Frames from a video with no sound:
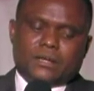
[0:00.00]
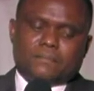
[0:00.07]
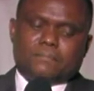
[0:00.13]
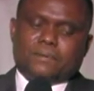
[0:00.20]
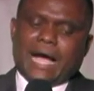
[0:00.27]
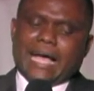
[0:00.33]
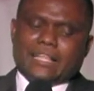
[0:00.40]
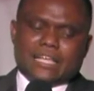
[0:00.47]

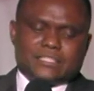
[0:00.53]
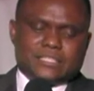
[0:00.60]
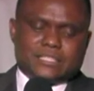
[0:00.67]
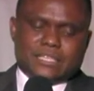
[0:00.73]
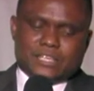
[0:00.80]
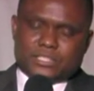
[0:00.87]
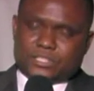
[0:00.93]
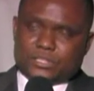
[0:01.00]
Brothers
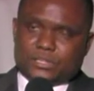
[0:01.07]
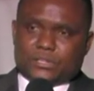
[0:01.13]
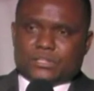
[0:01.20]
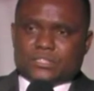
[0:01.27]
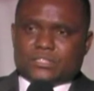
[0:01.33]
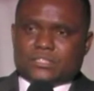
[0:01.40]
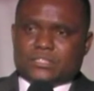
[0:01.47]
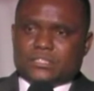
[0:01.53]
and
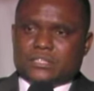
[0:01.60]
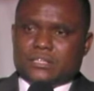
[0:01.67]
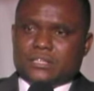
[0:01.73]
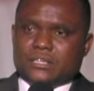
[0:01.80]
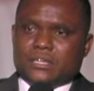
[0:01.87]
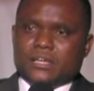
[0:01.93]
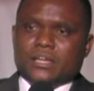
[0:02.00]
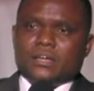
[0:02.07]
sisters,
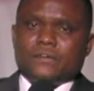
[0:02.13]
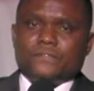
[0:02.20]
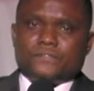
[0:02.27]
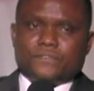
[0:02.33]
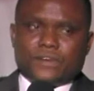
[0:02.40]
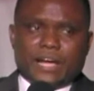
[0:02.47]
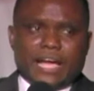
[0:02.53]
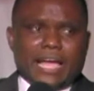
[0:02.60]

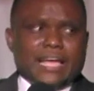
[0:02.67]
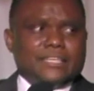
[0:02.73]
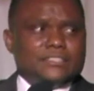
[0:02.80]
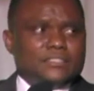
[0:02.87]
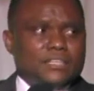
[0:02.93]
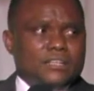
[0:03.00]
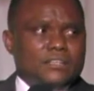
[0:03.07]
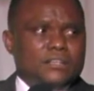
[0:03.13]

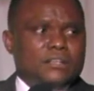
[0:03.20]
friends